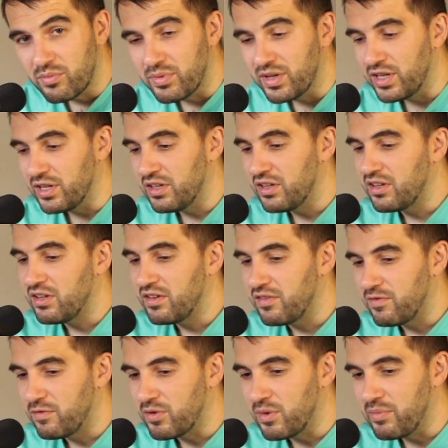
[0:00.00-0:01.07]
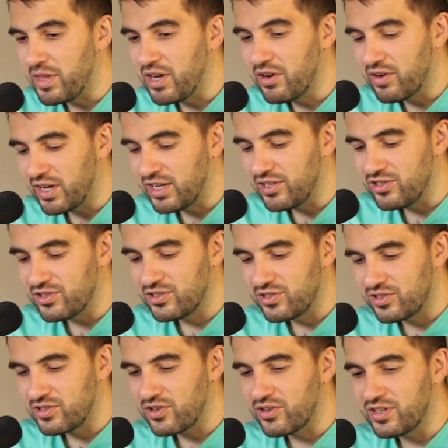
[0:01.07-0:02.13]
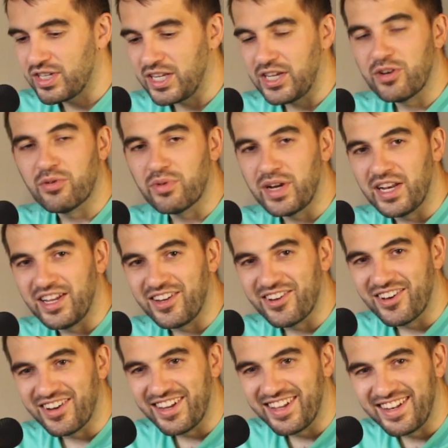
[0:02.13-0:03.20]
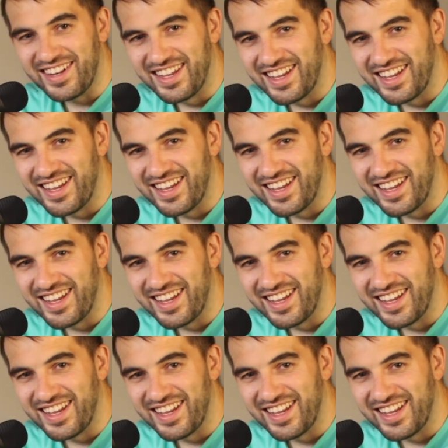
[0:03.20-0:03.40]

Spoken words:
but from there I can just start iterating on it,